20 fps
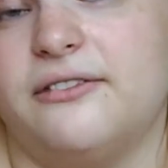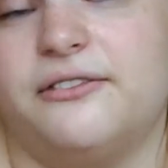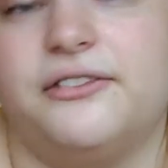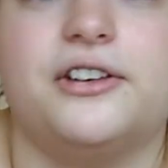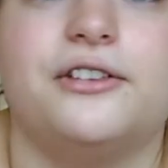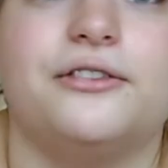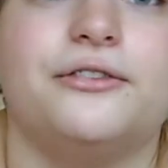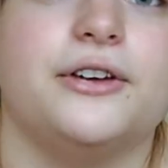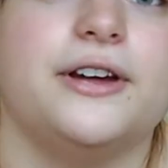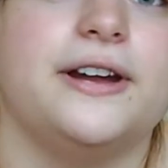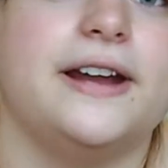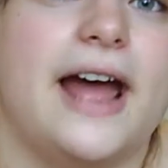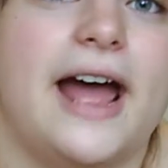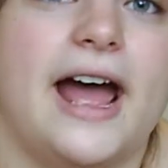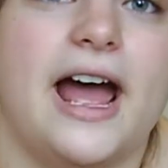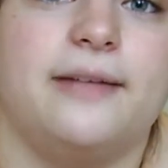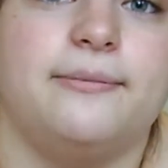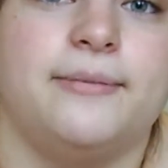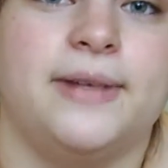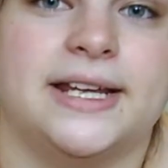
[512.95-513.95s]
Feel free to
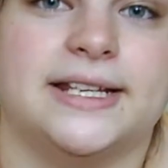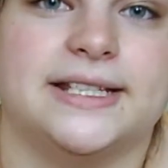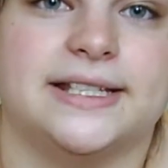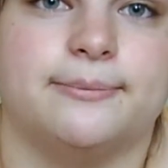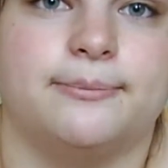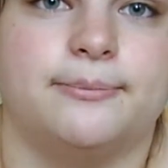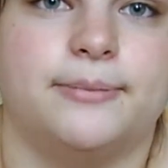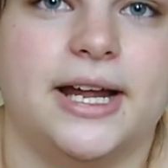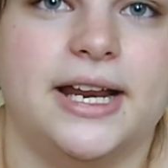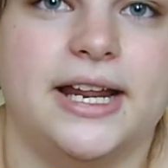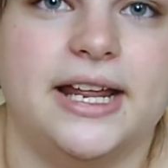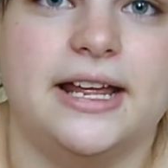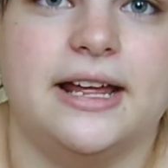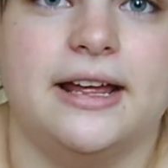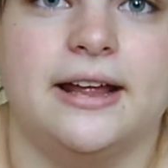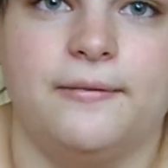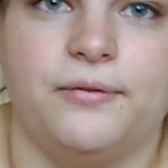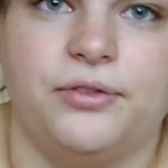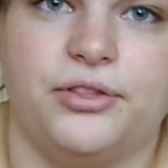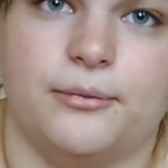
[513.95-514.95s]
add me as a buddy.
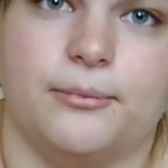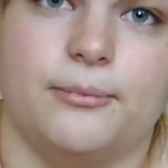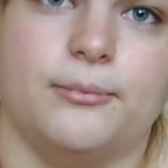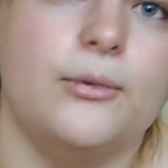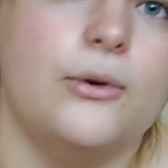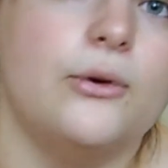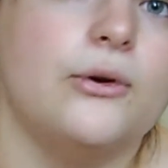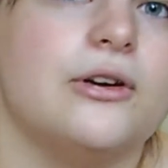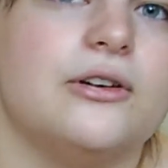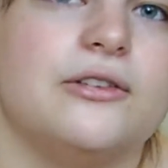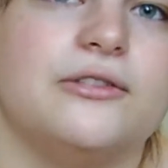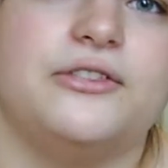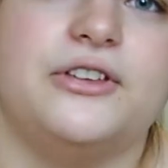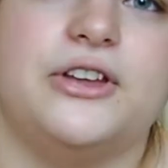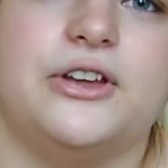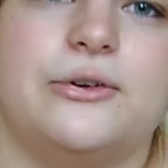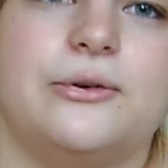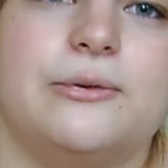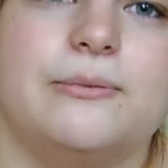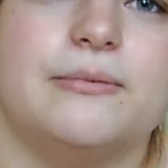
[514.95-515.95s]
The more of
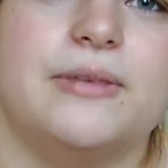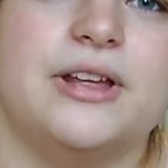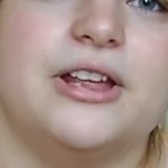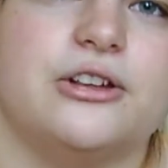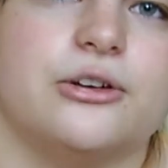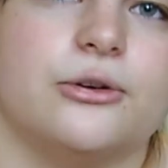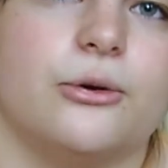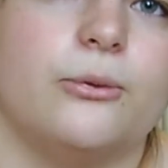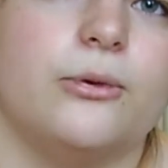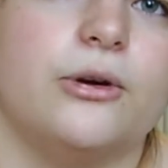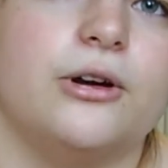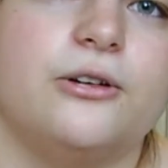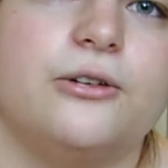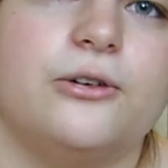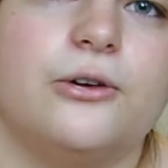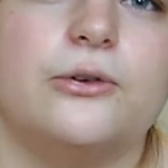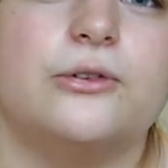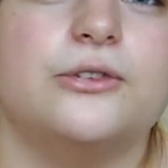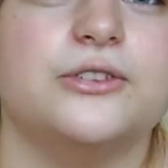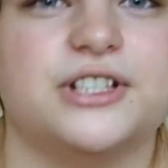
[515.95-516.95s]
you meet your word
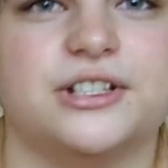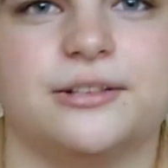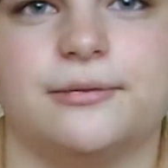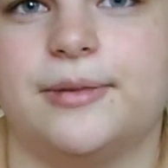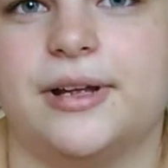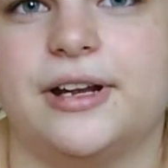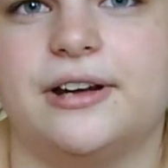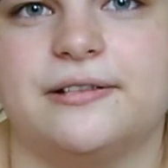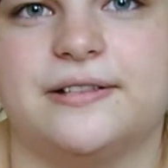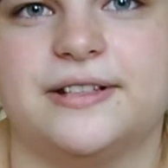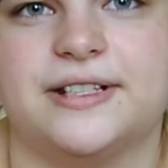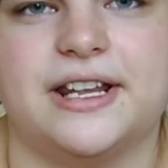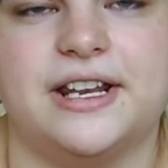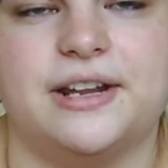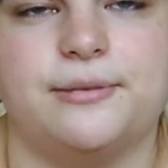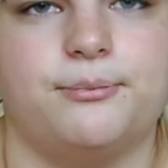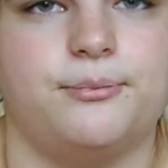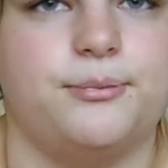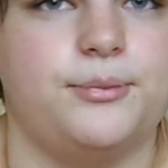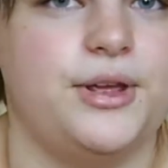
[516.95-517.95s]
goals, the better it's going
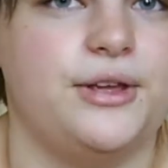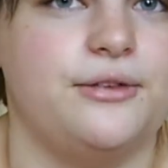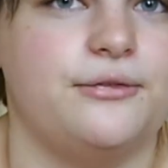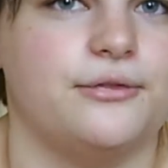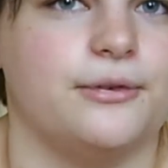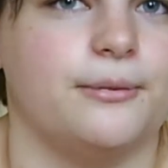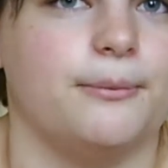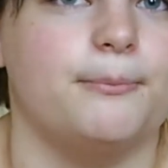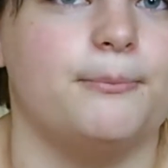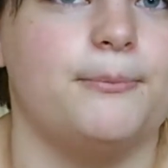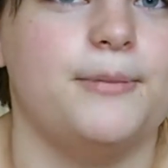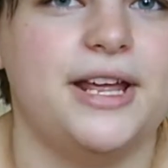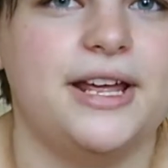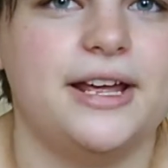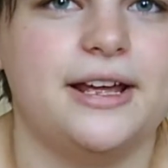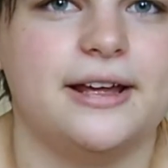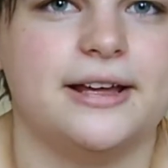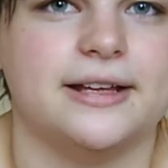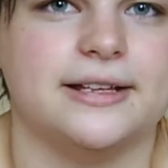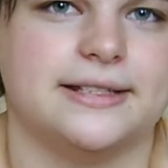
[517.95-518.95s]
to be for
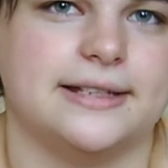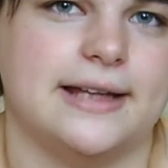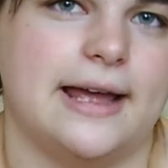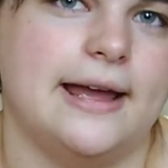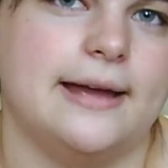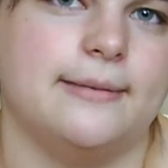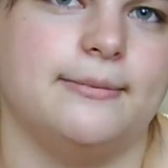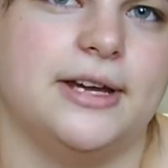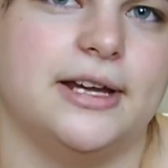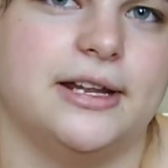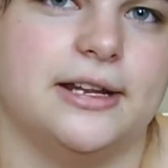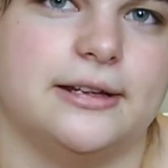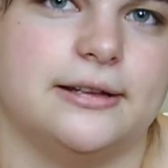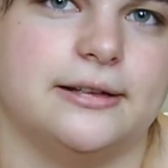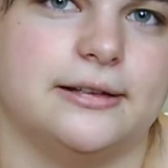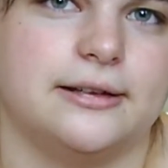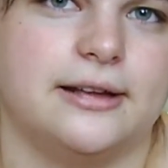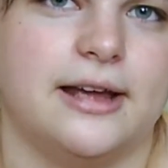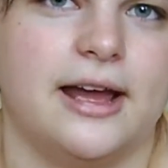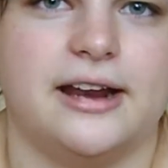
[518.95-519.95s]
me, because I'm going
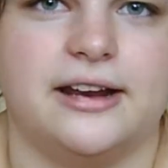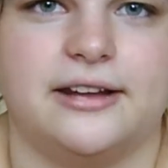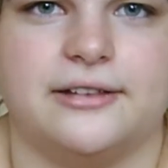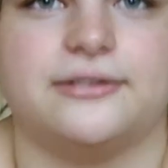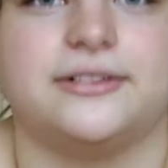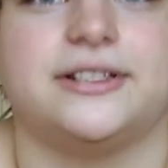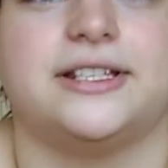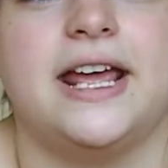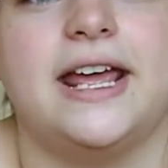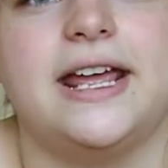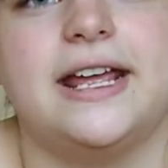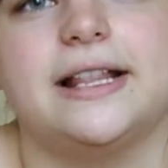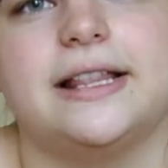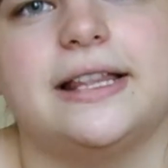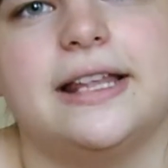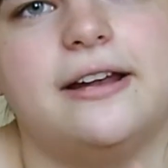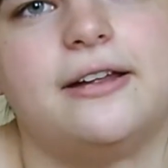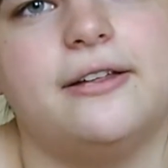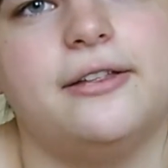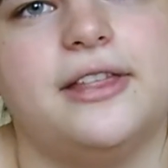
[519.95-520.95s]
to kind of take a
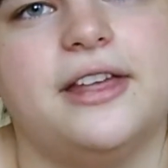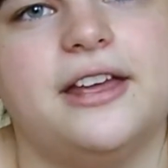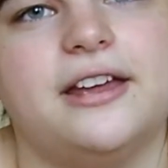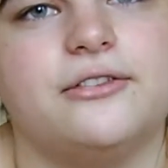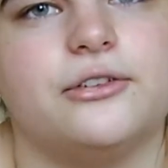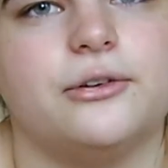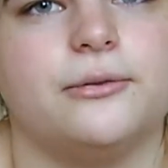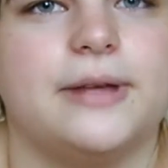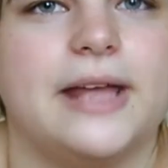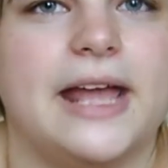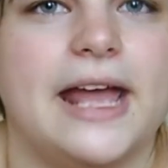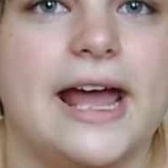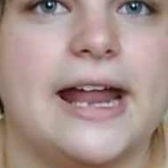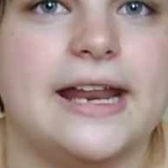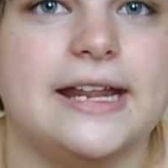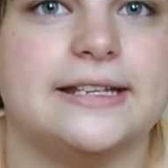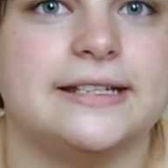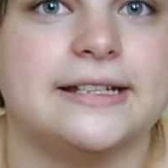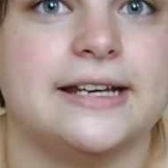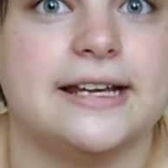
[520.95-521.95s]
little thing from
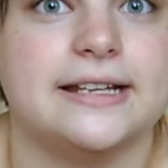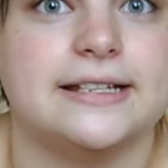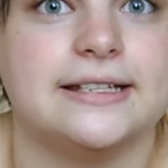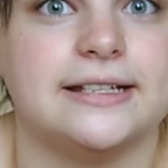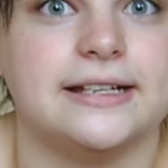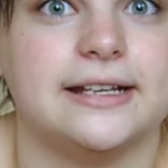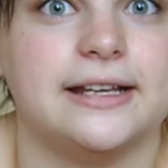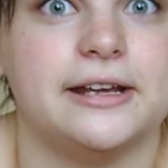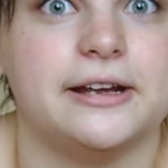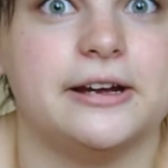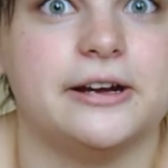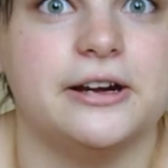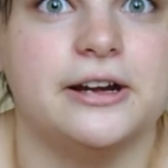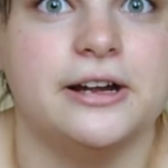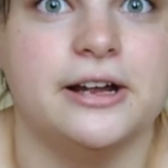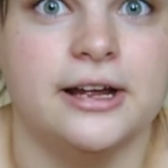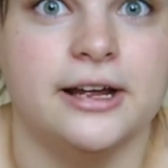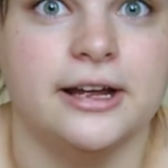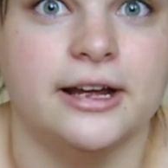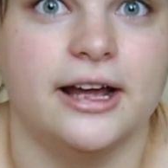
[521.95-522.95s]
Katytastic here,
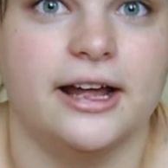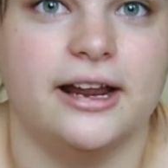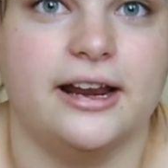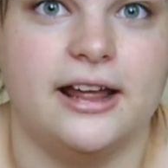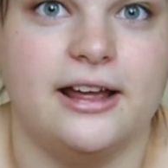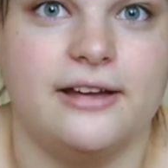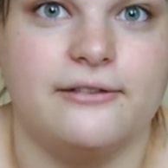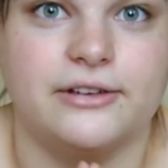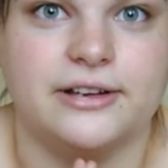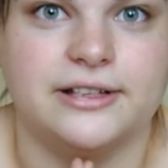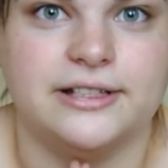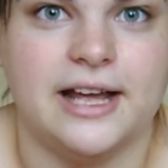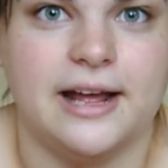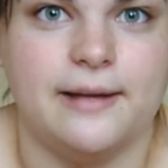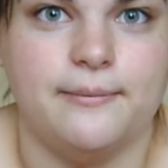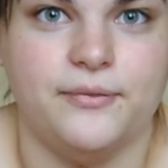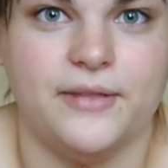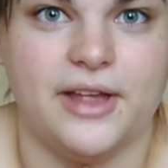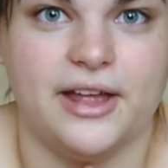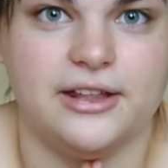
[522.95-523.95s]
and every
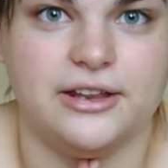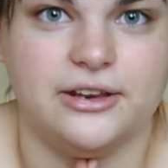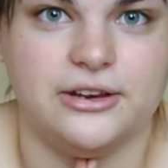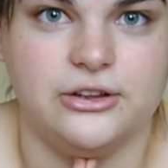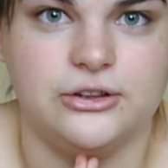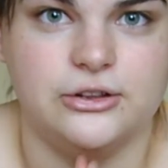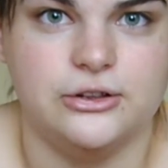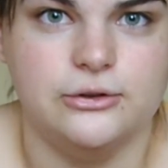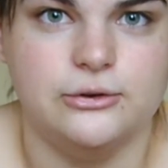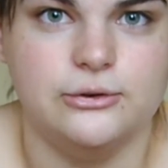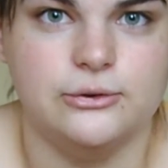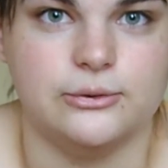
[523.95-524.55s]
time that you